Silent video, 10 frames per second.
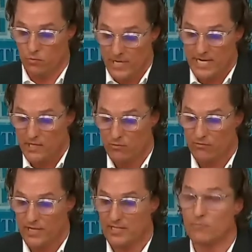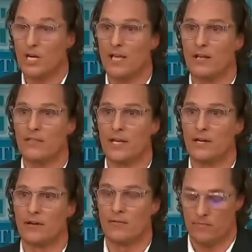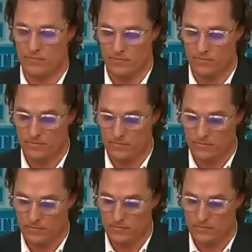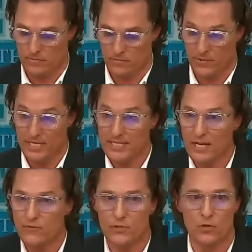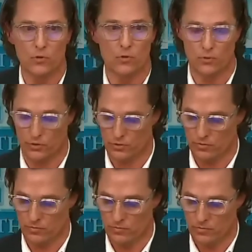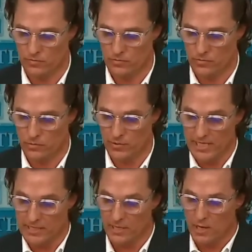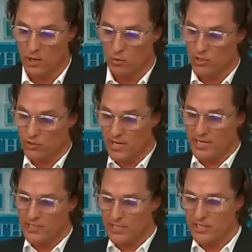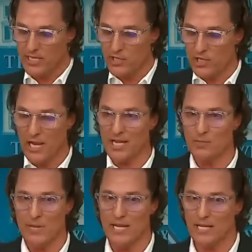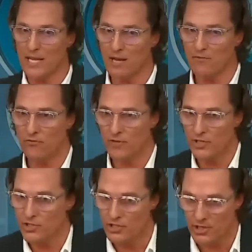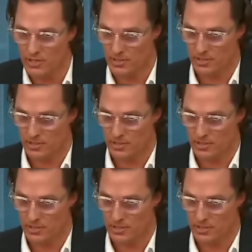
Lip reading: We need to invest in mental health care. We need safer schools. We need to restrain sensationalized media coverage.